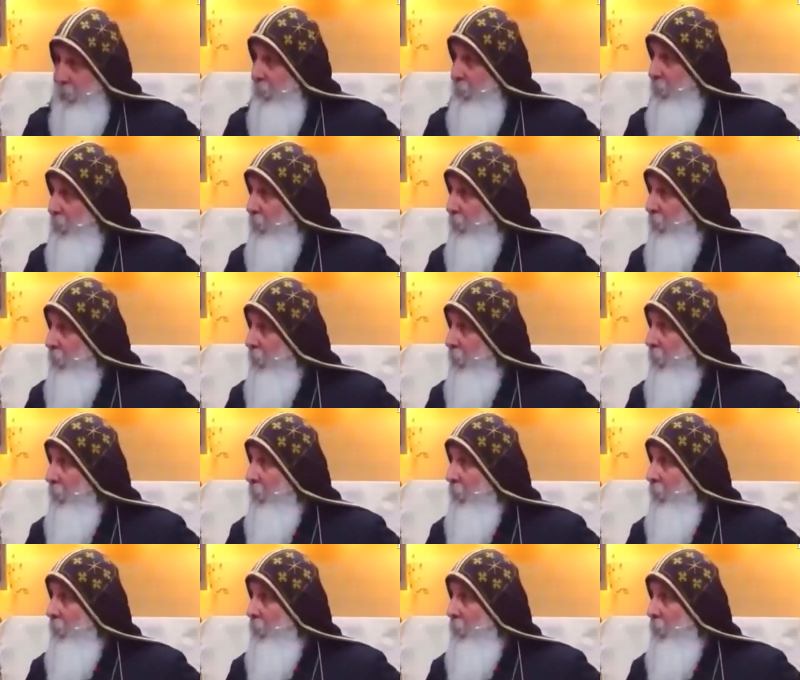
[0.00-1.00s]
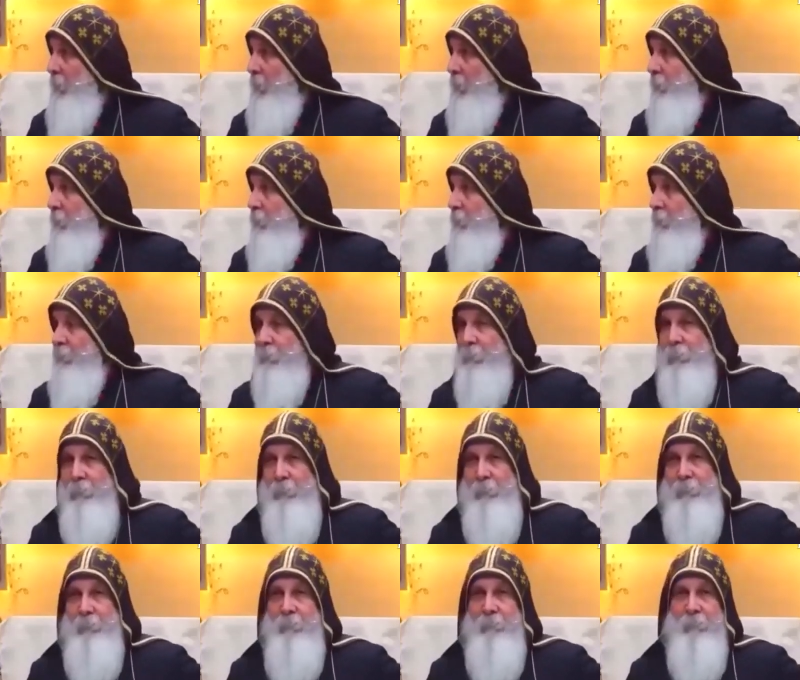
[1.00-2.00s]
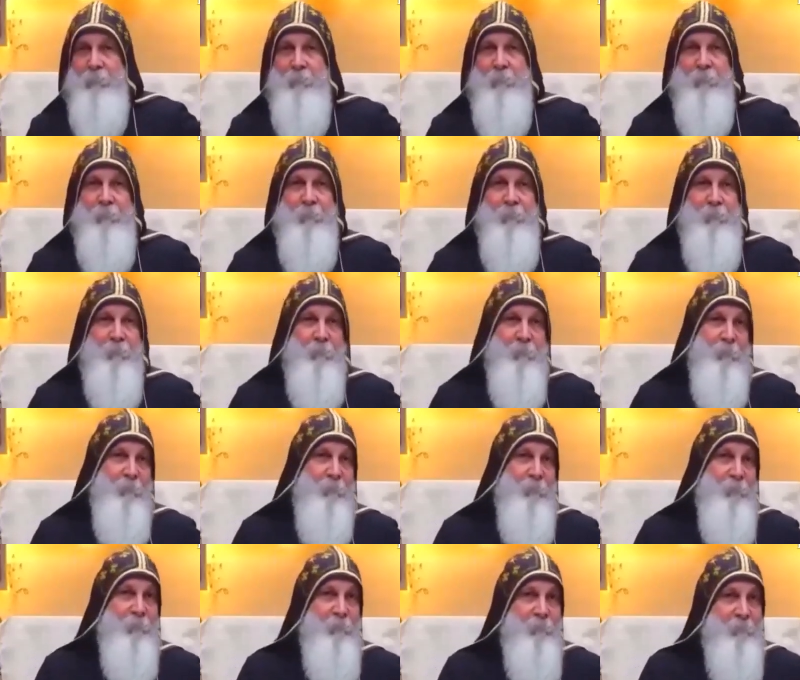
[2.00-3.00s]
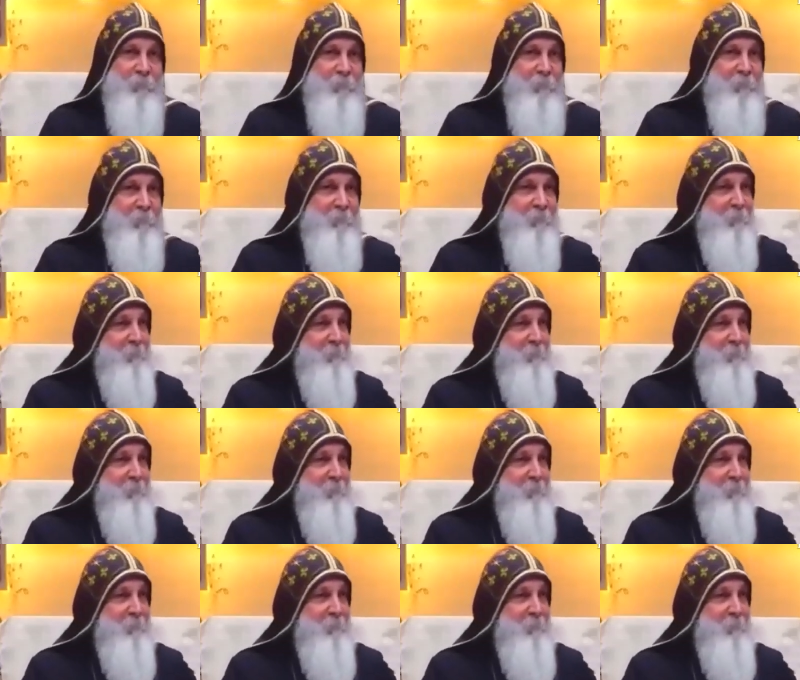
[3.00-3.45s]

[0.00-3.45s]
Nobody speaks.